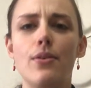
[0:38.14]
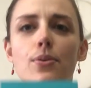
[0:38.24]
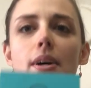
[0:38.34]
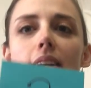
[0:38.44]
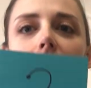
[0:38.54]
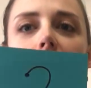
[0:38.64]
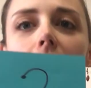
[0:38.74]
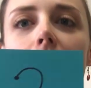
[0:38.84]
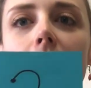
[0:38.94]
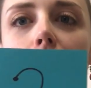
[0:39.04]
What is
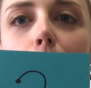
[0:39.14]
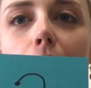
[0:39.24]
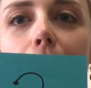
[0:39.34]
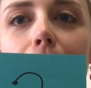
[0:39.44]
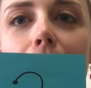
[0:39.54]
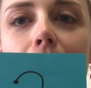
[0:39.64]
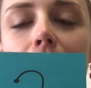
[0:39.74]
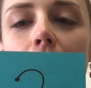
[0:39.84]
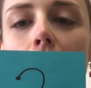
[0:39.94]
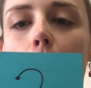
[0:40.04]
this number?
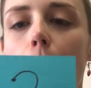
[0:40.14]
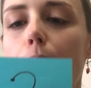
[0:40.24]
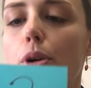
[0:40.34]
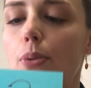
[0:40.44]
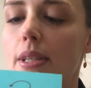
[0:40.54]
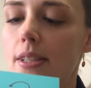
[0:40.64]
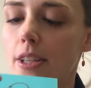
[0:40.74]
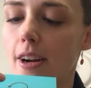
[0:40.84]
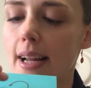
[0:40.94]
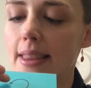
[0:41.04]
Remember, we
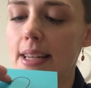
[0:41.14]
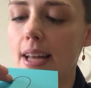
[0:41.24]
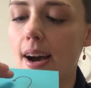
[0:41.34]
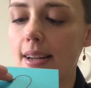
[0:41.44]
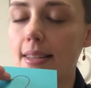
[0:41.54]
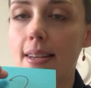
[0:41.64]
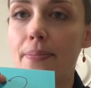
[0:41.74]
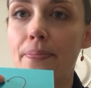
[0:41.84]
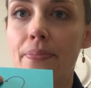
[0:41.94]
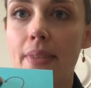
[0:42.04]
start at the dot,
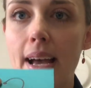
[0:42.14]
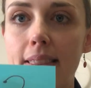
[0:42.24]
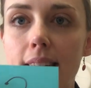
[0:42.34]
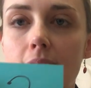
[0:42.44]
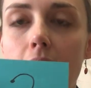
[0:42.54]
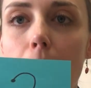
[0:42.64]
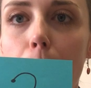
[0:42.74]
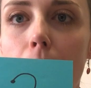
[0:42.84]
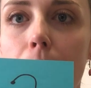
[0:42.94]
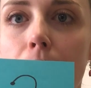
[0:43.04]
at the
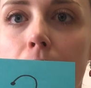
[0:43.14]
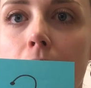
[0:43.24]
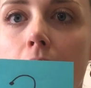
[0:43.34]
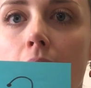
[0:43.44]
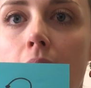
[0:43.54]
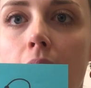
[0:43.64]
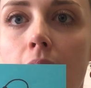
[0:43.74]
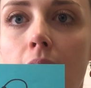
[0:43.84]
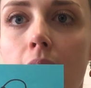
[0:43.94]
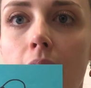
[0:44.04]
top.
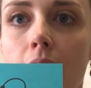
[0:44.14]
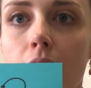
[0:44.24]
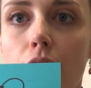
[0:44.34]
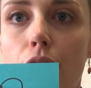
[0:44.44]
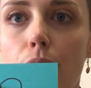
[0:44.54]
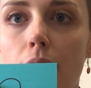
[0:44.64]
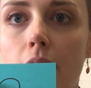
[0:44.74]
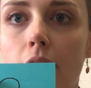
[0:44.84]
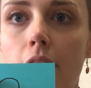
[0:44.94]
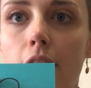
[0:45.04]
You do
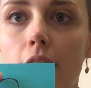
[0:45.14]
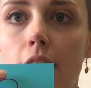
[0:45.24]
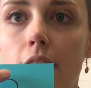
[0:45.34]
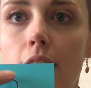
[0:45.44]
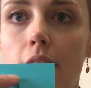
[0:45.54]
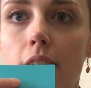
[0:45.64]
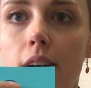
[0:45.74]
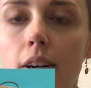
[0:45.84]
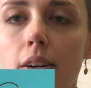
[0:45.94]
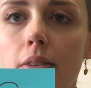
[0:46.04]
a
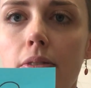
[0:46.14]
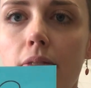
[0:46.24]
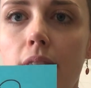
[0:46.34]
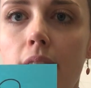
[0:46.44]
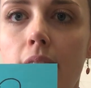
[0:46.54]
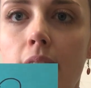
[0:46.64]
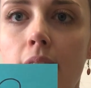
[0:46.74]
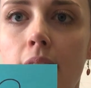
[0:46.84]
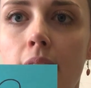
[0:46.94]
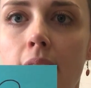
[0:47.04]
curve
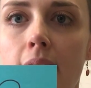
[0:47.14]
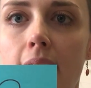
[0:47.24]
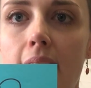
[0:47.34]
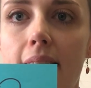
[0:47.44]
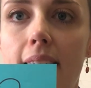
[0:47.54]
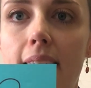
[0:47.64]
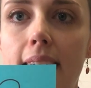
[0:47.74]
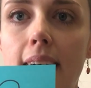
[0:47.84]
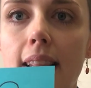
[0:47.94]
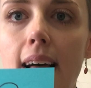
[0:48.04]
and
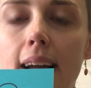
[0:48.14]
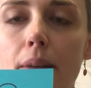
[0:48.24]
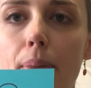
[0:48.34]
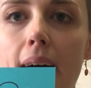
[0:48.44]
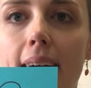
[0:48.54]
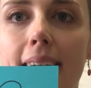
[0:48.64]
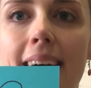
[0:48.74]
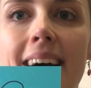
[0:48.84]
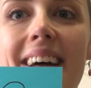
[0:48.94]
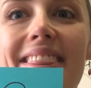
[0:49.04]
then a line back.
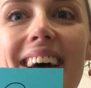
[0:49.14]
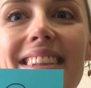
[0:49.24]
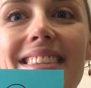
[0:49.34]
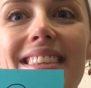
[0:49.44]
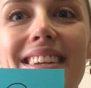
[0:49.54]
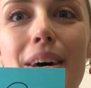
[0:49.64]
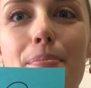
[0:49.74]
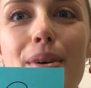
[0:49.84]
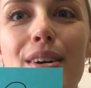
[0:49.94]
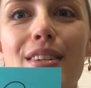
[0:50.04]
That's the
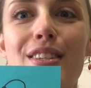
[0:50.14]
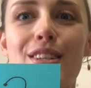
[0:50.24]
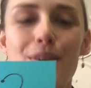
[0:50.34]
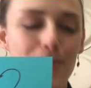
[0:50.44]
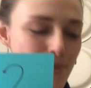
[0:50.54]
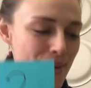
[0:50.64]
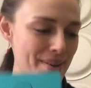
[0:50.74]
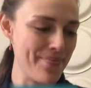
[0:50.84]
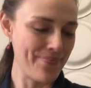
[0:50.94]
number two.